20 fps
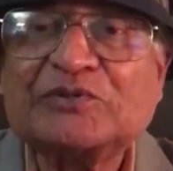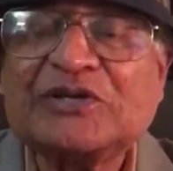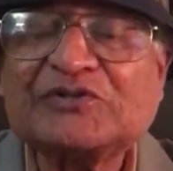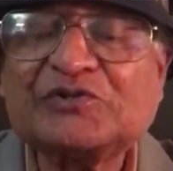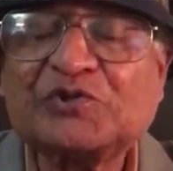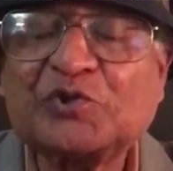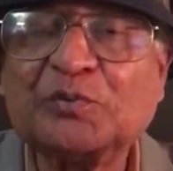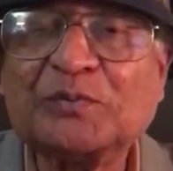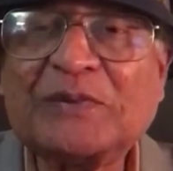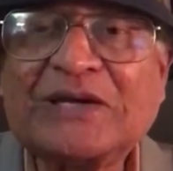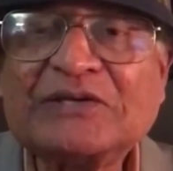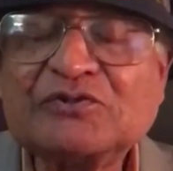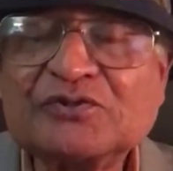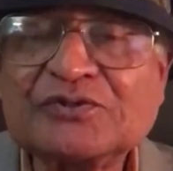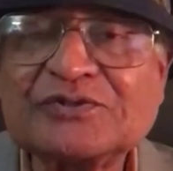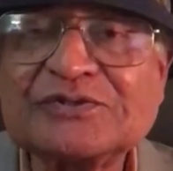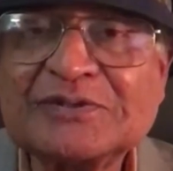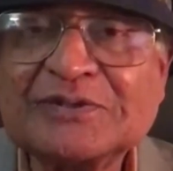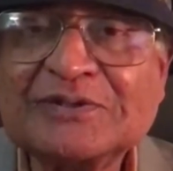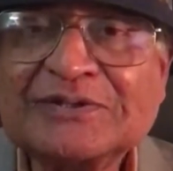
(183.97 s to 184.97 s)
just
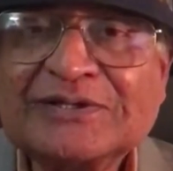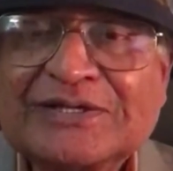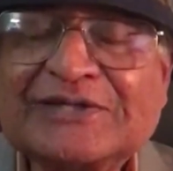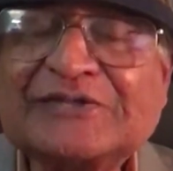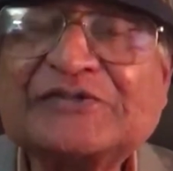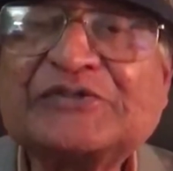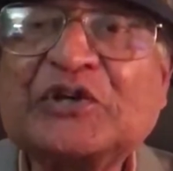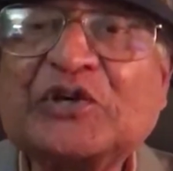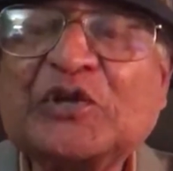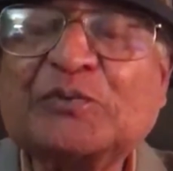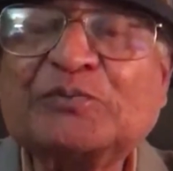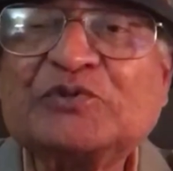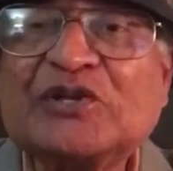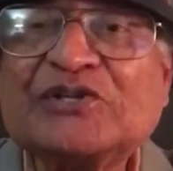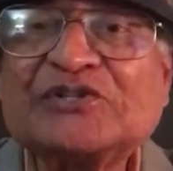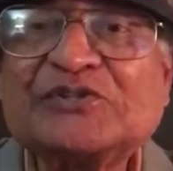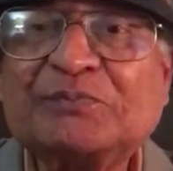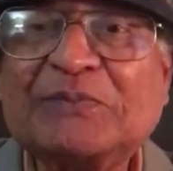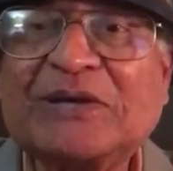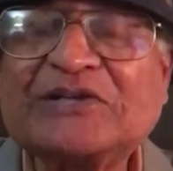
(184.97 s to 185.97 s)
romance, instead of
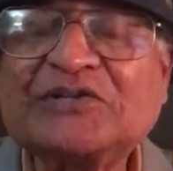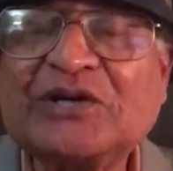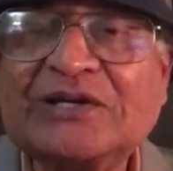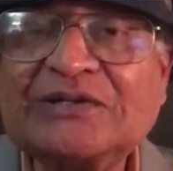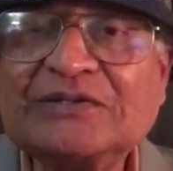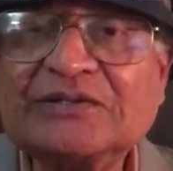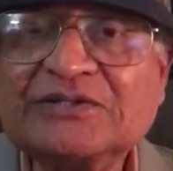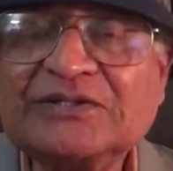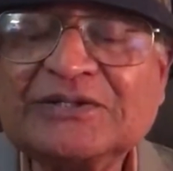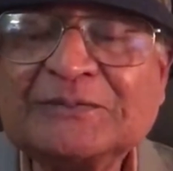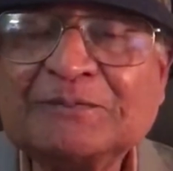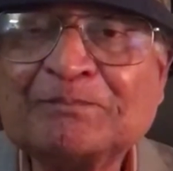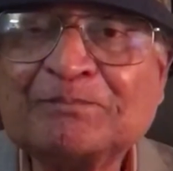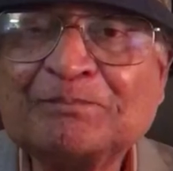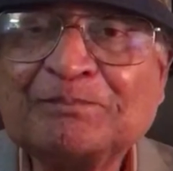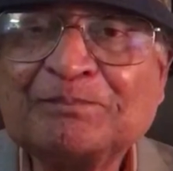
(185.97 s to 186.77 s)
just maternity?